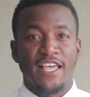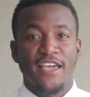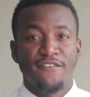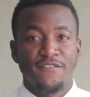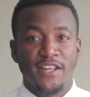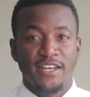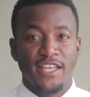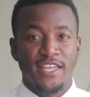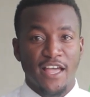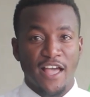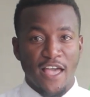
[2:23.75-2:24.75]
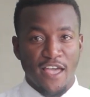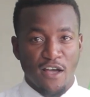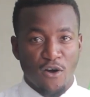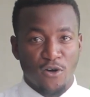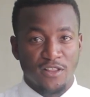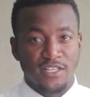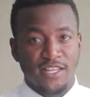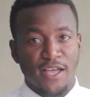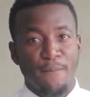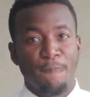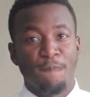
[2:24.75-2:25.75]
every day, all the time.